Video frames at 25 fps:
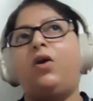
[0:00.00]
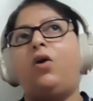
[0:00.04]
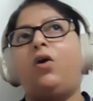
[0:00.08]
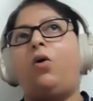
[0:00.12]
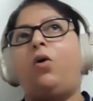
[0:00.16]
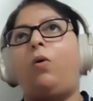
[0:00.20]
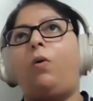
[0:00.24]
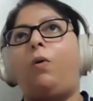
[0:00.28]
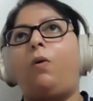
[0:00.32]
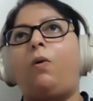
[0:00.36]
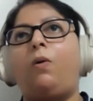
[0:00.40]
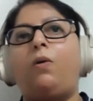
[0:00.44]

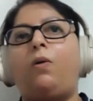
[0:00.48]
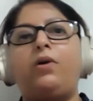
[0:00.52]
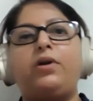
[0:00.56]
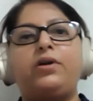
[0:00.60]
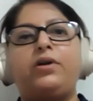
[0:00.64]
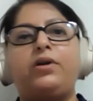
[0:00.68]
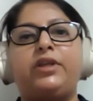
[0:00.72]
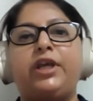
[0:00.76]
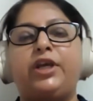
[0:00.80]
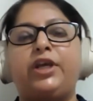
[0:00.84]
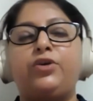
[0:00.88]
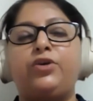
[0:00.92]
Or
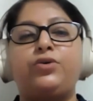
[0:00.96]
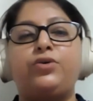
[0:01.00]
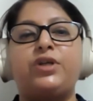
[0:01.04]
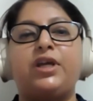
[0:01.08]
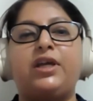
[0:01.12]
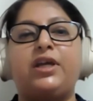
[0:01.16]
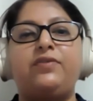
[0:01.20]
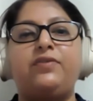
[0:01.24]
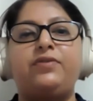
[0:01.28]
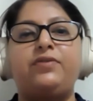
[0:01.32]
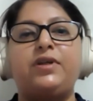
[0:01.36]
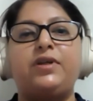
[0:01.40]
they could
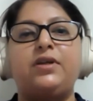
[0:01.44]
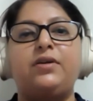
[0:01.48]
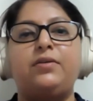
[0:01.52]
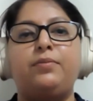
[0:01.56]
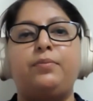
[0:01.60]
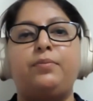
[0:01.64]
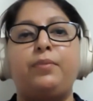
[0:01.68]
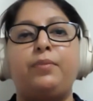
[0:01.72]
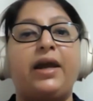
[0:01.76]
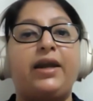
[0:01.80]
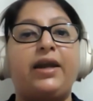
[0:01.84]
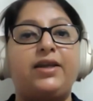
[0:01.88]
even
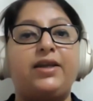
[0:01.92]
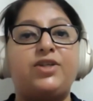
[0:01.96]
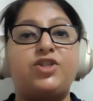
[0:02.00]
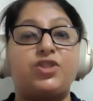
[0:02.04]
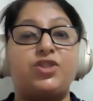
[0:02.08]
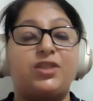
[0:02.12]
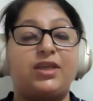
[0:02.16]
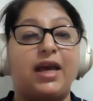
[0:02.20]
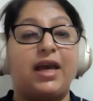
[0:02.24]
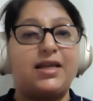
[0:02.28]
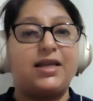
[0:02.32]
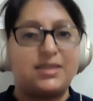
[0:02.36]
manage
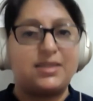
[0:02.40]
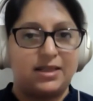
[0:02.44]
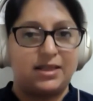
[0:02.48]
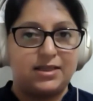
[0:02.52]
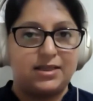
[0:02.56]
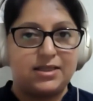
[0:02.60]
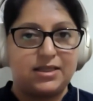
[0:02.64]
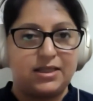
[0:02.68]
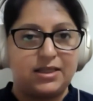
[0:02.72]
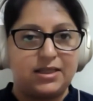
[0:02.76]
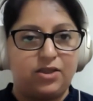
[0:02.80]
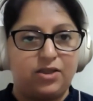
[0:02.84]
the
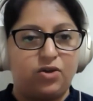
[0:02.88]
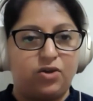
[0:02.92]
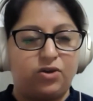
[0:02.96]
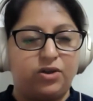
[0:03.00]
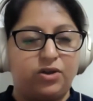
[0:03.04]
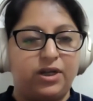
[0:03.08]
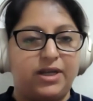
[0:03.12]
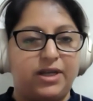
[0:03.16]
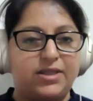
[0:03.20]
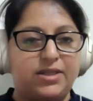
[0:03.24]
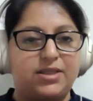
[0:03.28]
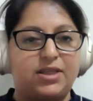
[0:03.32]
assets in the
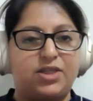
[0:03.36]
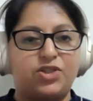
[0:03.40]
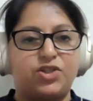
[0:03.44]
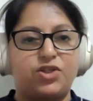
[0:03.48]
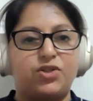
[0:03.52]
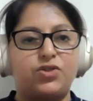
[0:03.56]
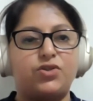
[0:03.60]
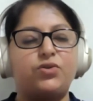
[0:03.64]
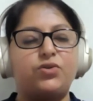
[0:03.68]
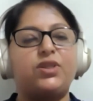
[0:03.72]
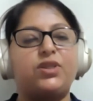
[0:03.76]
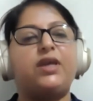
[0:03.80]
organization.
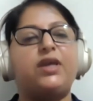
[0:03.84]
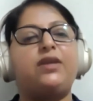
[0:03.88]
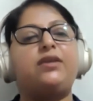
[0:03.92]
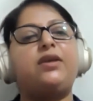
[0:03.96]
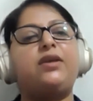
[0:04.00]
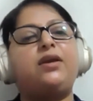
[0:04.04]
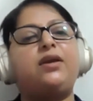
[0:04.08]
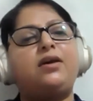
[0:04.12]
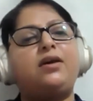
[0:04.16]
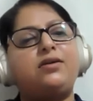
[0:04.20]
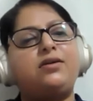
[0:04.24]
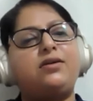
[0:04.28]
So
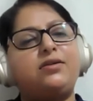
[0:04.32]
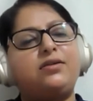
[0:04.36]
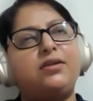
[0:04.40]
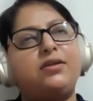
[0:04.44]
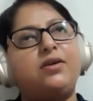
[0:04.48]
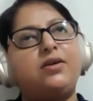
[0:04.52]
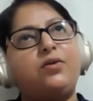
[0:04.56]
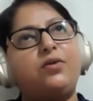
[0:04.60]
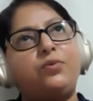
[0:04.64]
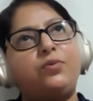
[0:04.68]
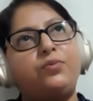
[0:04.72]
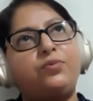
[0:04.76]
there are
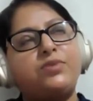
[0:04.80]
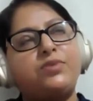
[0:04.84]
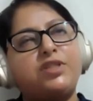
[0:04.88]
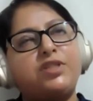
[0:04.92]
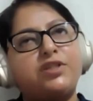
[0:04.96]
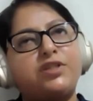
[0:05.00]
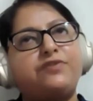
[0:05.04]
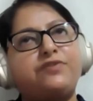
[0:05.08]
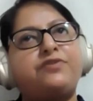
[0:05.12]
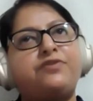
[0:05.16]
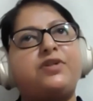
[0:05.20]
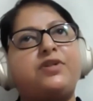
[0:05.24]

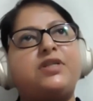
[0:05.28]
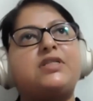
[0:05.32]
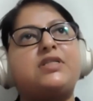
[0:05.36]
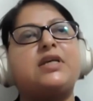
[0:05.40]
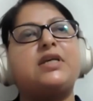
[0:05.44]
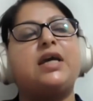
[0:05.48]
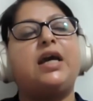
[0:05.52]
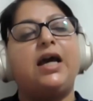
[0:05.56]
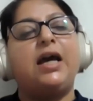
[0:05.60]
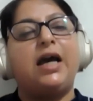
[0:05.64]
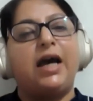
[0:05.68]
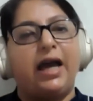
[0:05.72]
different
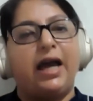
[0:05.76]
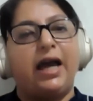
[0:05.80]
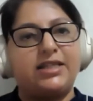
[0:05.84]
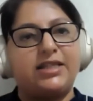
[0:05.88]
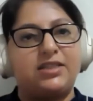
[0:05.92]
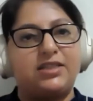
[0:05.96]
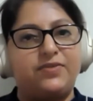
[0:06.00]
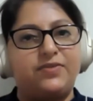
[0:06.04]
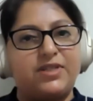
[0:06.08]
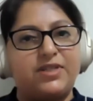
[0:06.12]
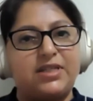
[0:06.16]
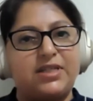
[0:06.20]

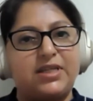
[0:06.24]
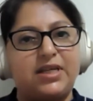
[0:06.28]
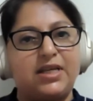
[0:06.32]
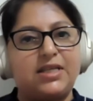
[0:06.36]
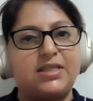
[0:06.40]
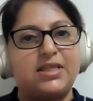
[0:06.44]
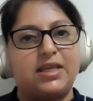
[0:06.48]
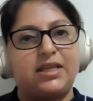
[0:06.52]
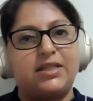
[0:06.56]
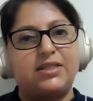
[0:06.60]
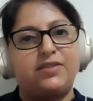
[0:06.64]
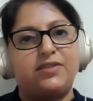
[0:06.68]
activities
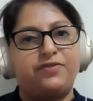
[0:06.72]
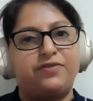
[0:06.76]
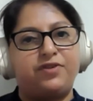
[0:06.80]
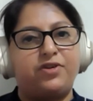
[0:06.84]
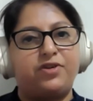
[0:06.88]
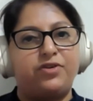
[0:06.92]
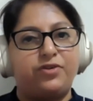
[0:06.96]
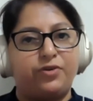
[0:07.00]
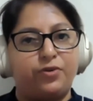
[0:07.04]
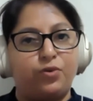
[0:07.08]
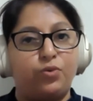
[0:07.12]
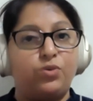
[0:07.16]
and
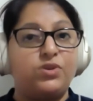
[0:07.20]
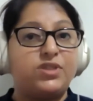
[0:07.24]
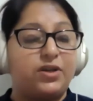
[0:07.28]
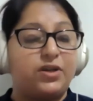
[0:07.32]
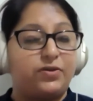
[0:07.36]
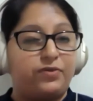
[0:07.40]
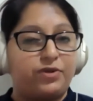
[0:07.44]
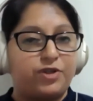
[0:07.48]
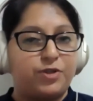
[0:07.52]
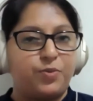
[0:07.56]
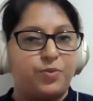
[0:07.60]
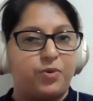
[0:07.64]
different roles
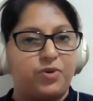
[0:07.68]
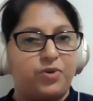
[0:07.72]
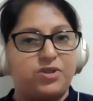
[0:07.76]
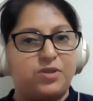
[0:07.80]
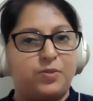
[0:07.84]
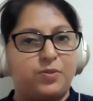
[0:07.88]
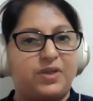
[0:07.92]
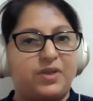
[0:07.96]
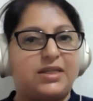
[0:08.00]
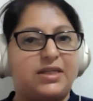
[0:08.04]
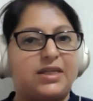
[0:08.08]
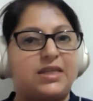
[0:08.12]
and
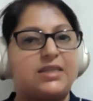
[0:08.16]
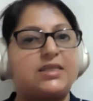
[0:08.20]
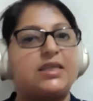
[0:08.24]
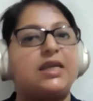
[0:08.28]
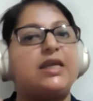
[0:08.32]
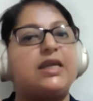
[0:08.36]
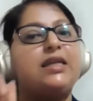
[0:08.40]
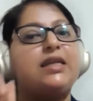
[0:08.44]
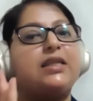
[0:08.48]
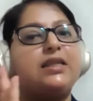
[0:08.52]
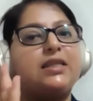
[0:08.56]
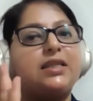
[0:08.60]
responsibilities
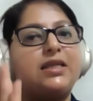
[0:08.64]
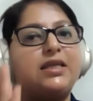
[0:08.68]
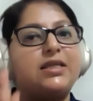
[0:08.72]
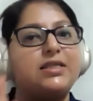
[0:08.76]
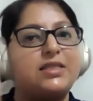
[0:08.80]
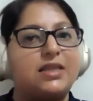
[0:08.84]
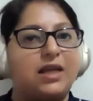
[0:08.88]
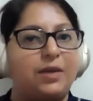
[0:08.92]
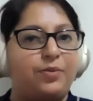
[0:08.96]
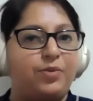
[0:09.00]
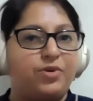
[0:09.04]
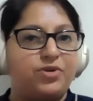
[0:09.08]
in the
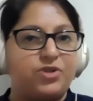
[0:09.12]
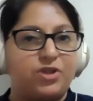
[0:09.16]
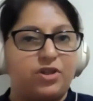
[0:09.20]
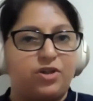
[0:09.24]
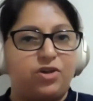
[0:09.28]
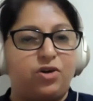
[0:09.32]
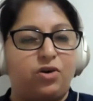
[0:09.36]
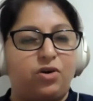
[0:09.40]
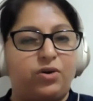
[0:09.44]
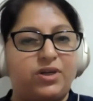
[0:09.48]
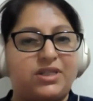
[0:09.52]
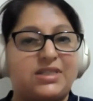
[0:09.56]

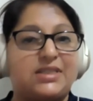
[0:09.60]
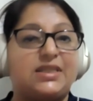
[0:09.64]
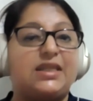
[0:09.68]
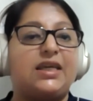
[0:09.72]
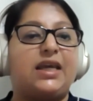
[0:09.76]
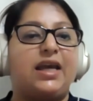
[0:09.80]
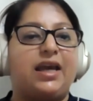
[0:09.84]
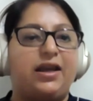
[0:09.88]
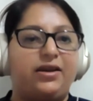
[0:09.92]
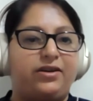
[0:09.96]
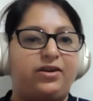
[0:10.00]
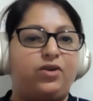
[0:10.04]
cybersecurity
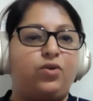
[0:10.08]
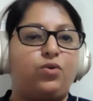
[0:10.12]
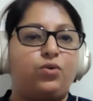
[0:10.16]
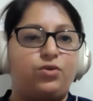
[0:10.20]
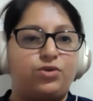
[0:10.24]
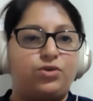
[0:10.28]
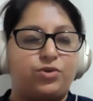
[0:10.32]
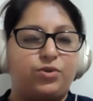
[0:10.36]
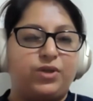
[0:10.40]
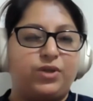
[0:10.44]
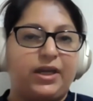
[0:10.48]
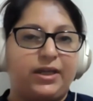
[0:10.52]
area
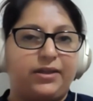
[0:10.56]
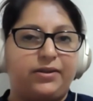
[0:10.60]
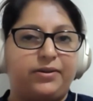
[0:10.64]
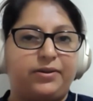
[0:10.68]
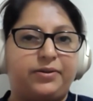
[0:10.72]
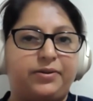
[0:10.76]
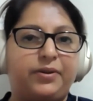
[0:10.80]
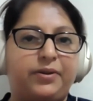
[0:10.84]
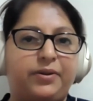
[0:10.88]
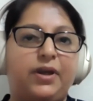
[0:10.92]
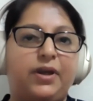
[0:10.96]
altogether.